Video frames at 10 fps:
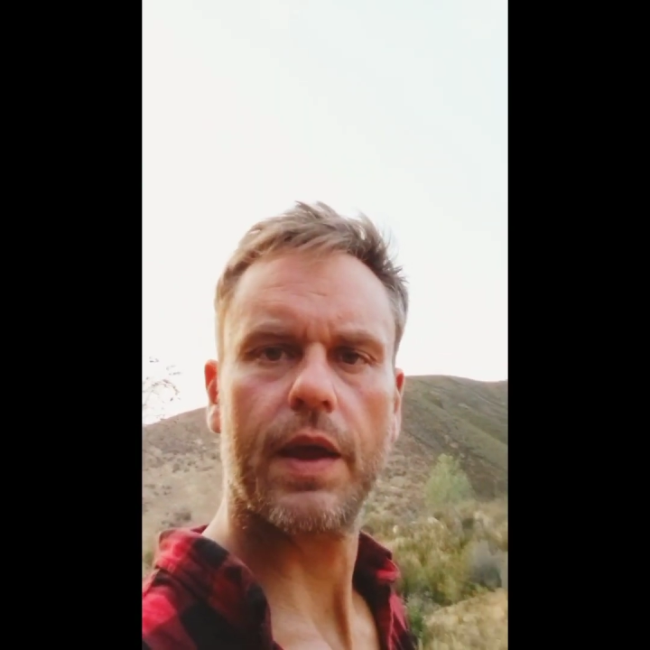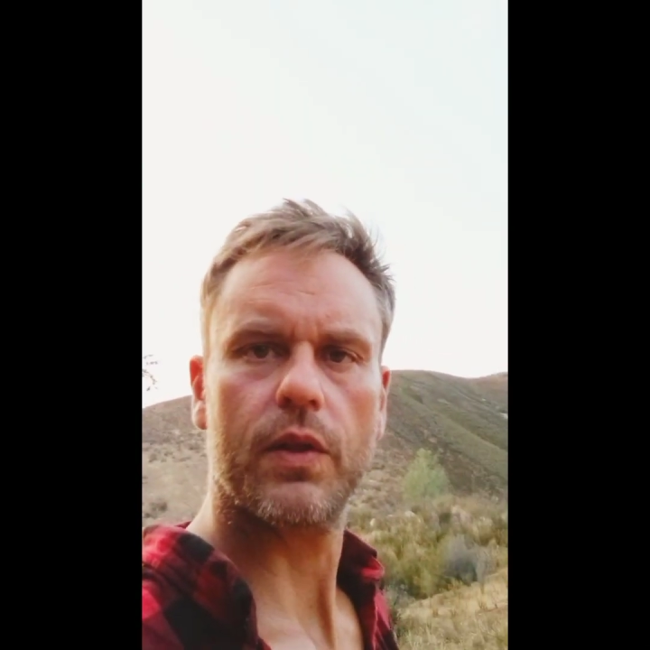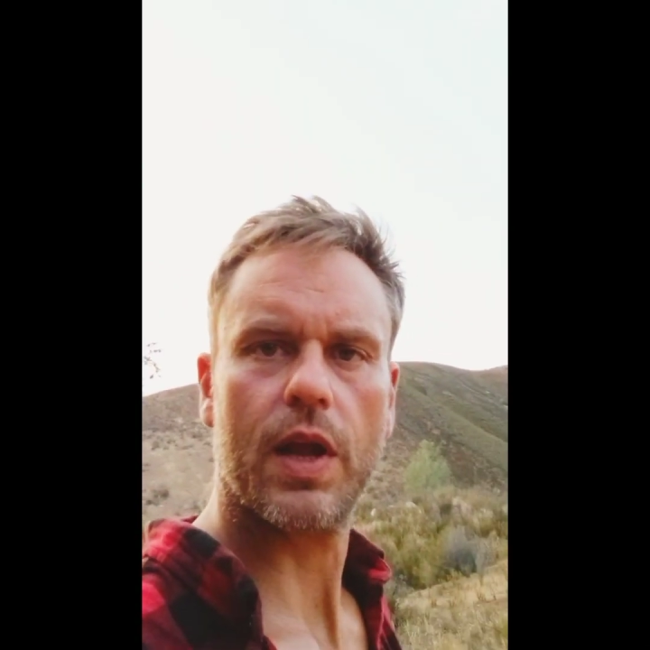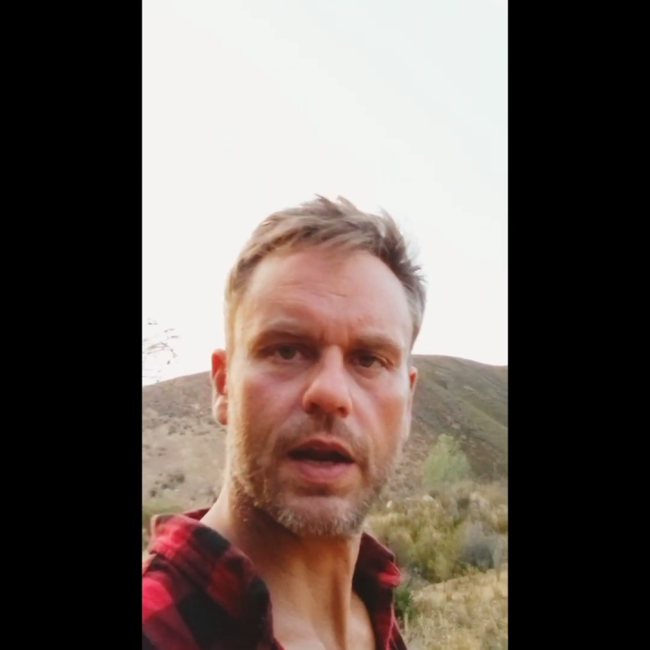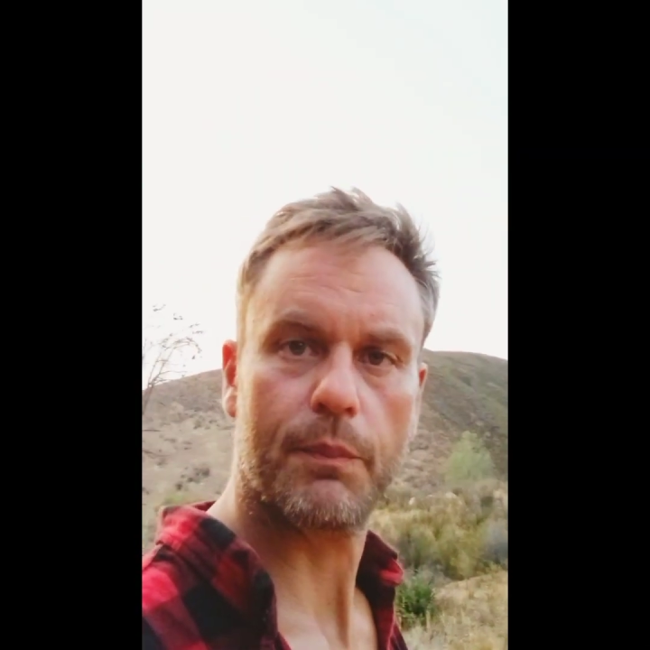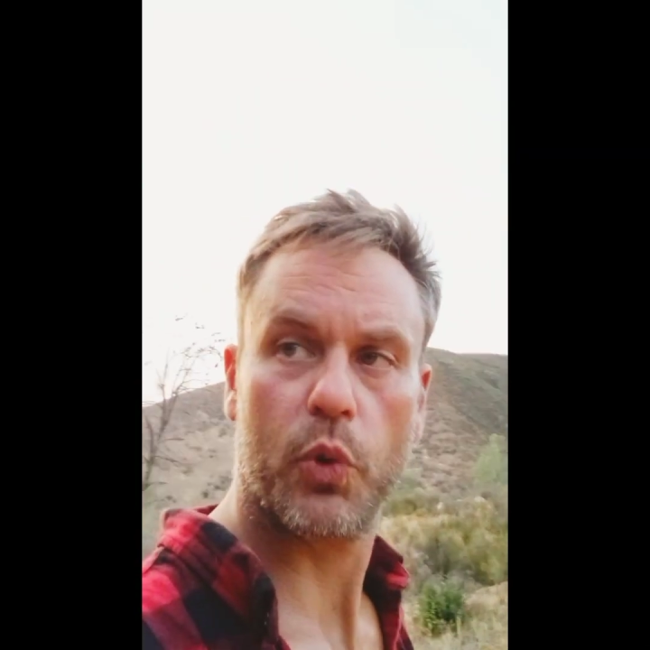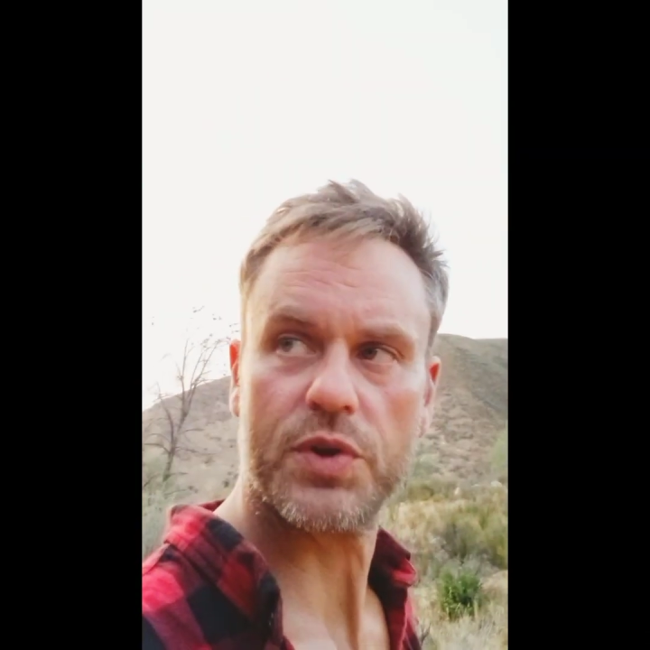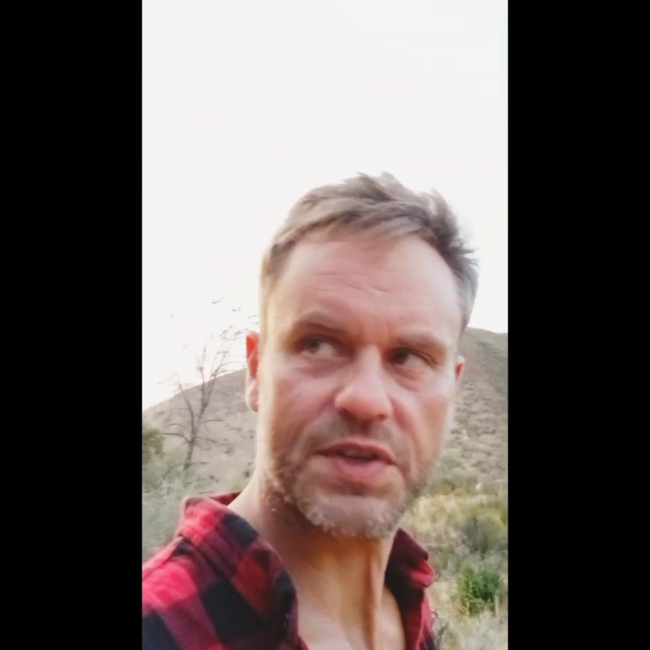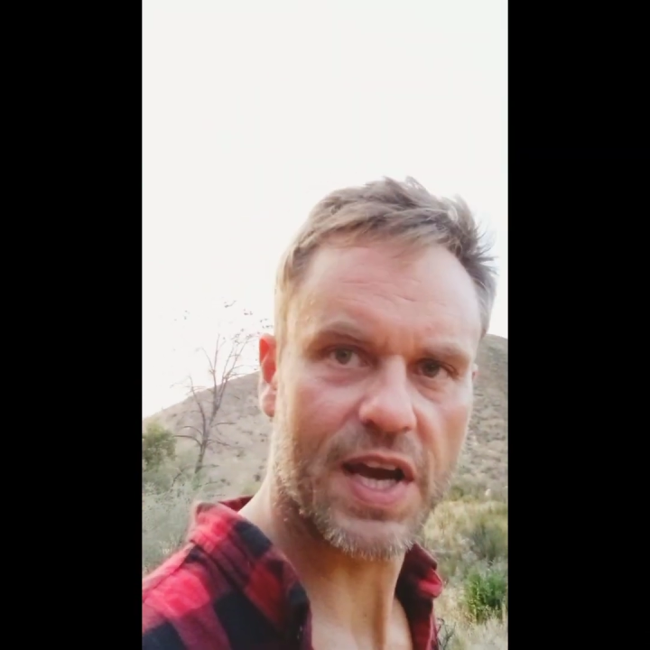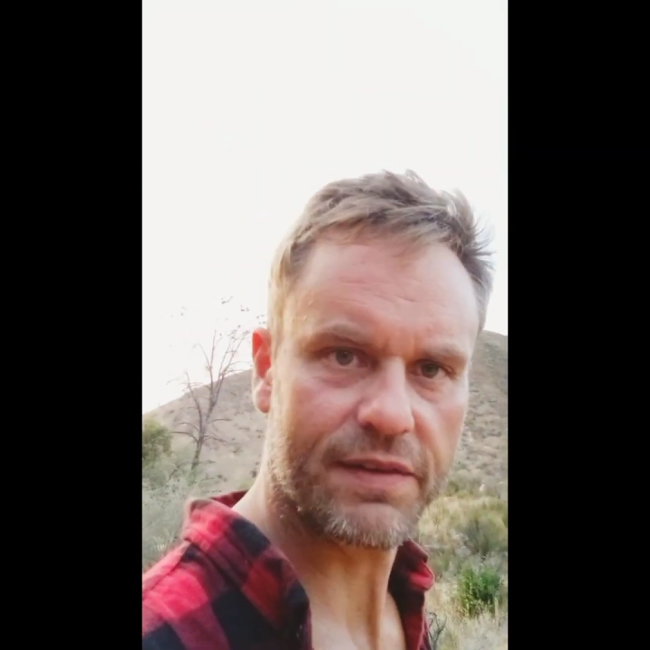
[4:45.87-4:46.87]
A lot of
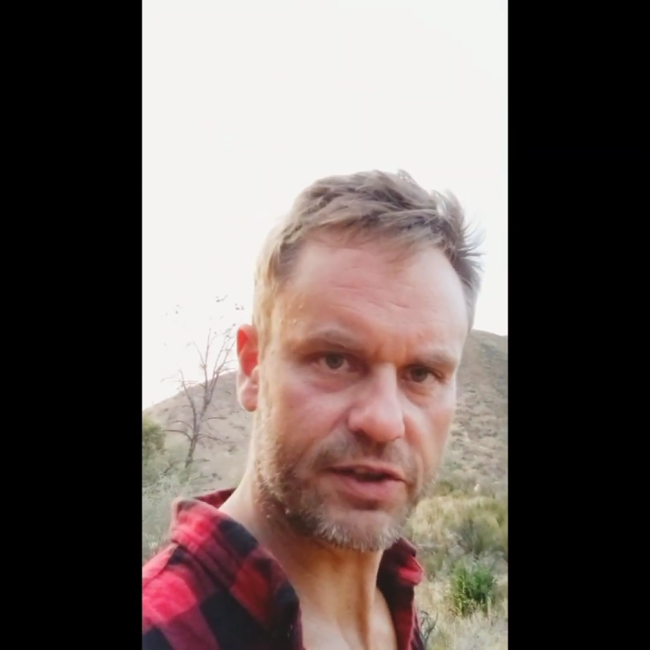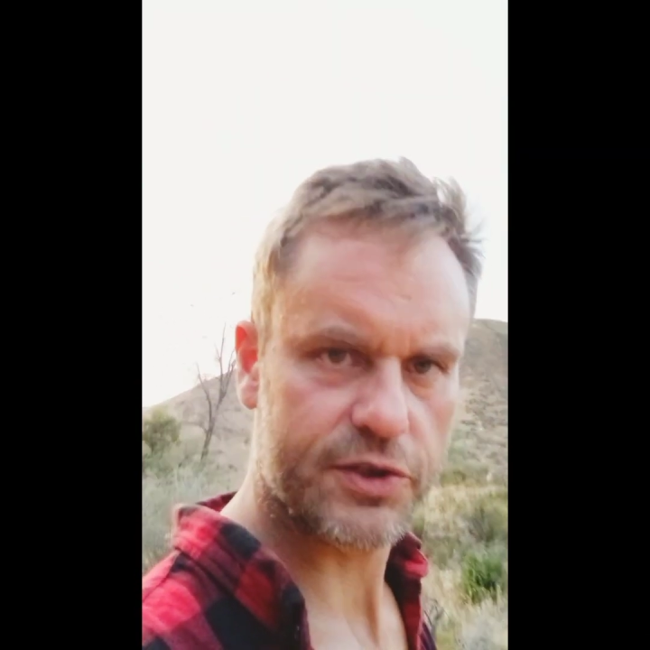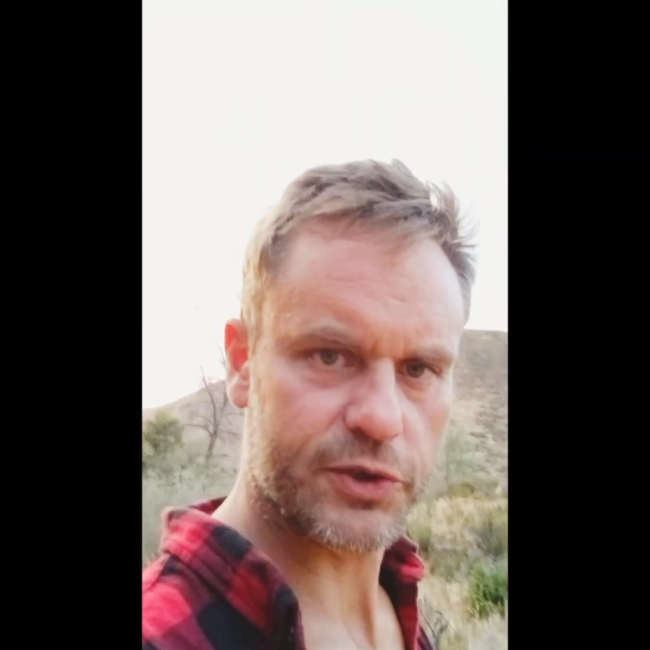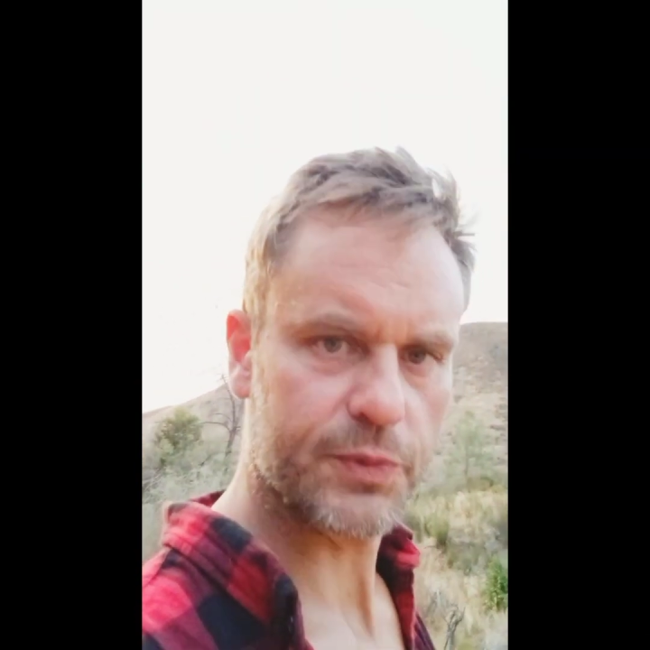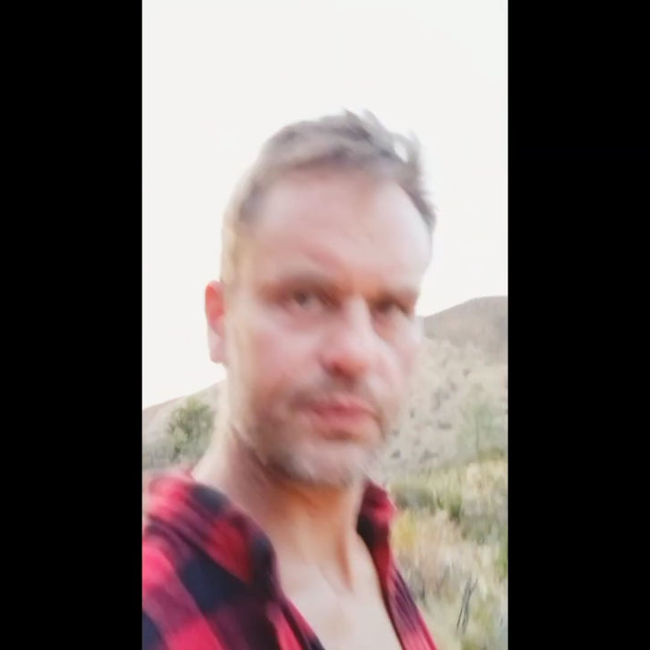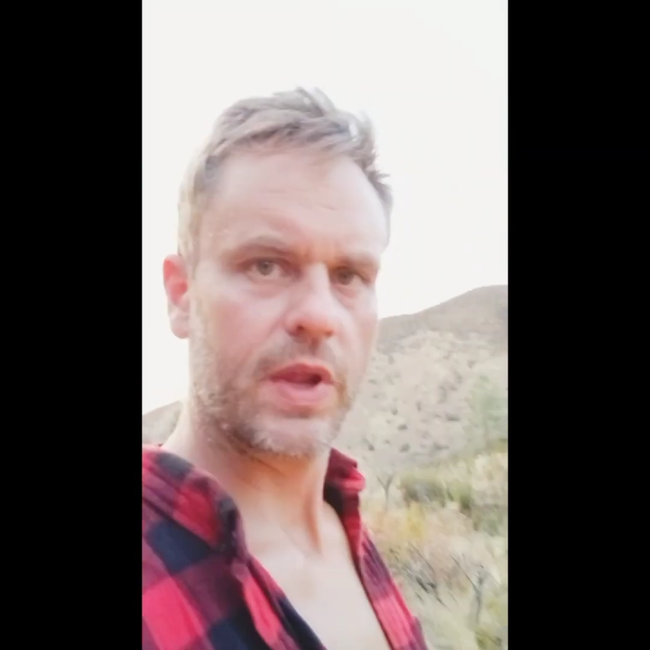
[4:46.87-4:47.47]
poison ivy too.